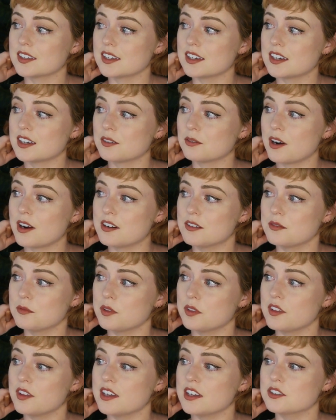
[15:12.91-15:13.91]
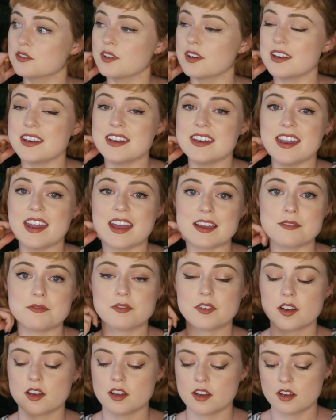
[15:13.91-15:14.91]
like writing with the edge of a
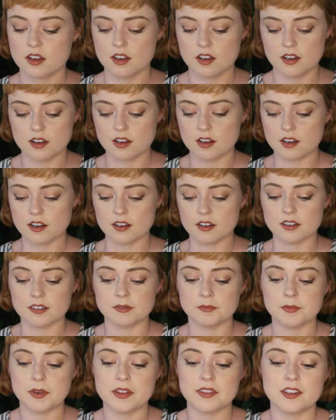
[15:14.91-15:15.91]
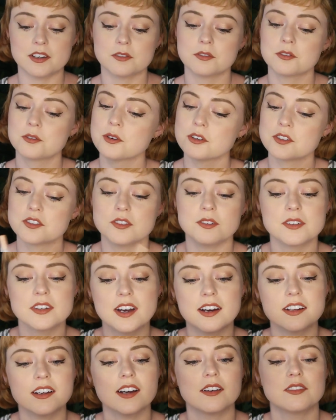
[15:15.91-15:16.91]
knife. Um, and then of course you
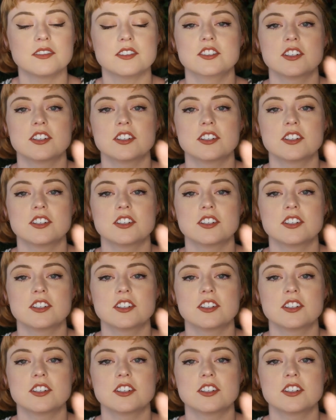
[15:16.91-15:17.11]
gotta have a